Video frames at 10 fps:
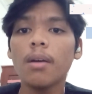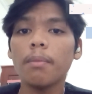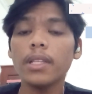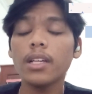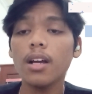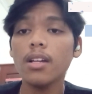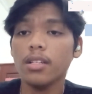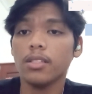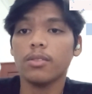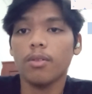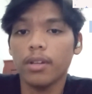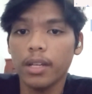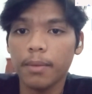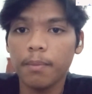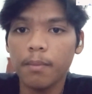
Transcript: medical history,